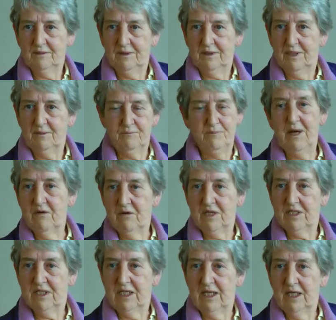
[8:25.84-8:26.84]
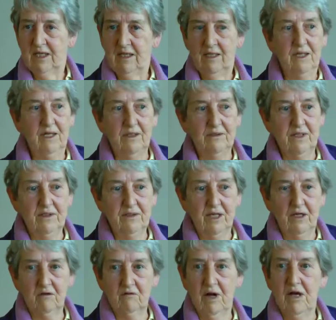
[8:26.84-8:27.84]
and buried here, and then
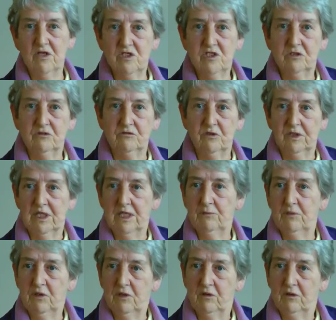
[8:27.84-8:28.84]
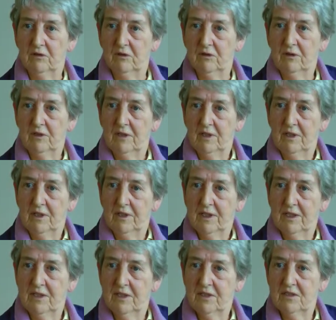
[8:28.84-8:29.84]
their grandchildren come along,
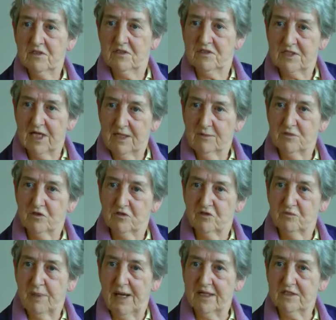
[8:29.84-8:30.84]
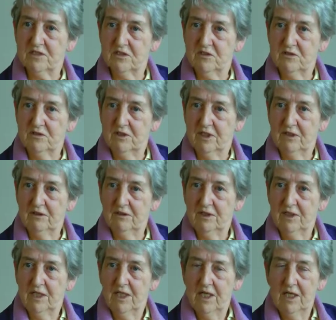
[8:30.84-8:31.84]
and it's the same sort of pattern, you yes,
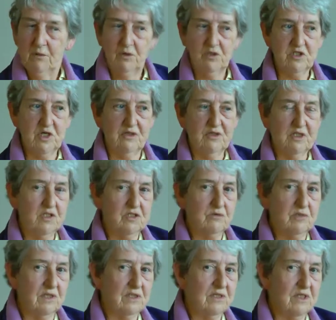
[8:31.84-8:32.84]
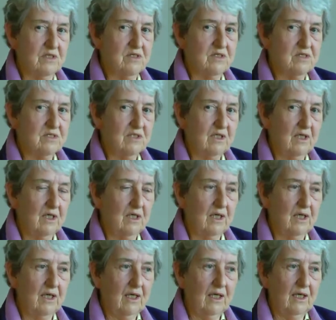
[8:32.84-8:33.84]
know, yes. which I think is quite nice.
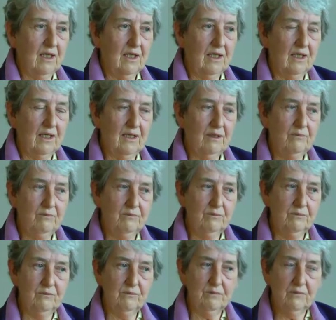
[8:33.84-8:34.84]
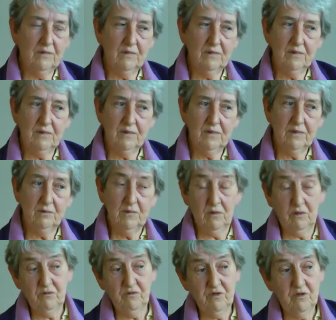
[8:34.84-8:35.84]
Um, I
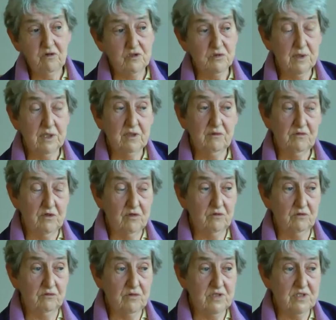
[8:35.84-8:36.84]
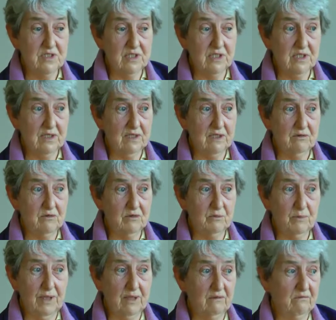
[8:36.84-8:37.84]
mean, on funerals, we had a funeral recently, and there
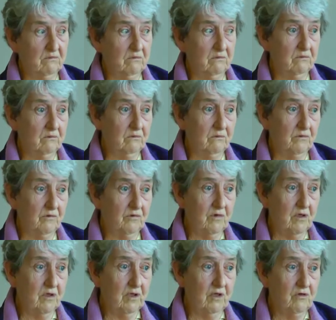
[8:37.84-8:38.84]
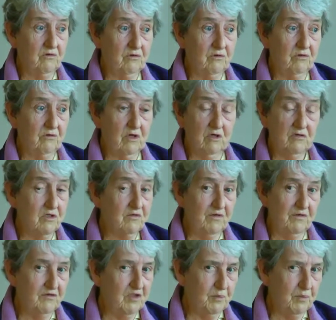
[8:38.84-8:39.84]
were about ooh, 300,
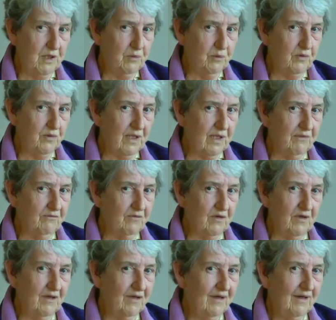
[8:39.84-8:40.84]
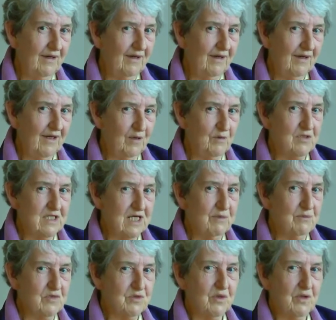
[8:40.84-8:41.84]
350 people there. For he was an
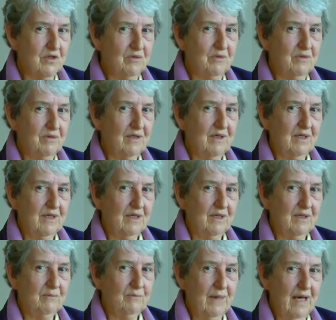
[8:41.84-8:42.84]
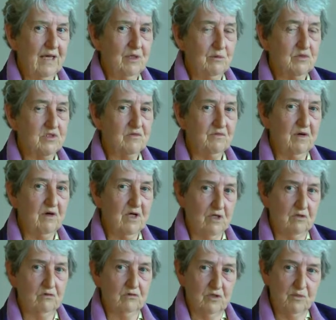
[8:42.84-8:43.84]
Emsworth man. He wasn't very
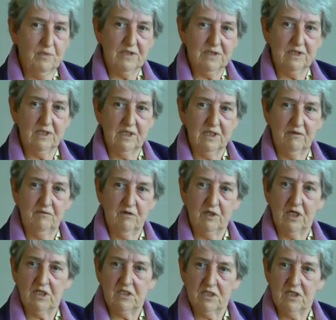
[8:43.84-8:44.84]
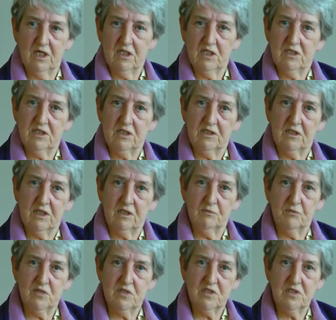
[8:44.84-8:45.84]
old, admittedly. If you get to 90, the
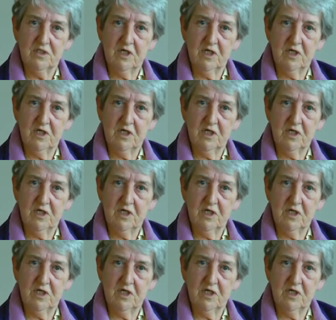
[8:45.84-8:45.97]
numbers